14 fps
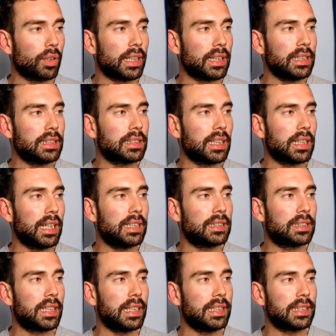This is
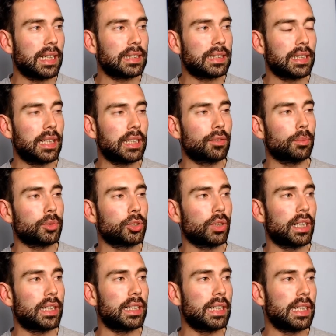the data here. It's from
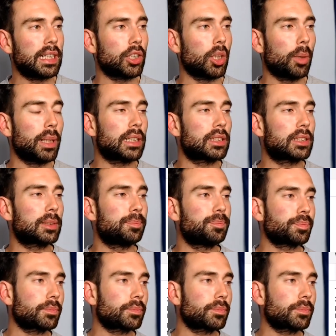Trading Economics.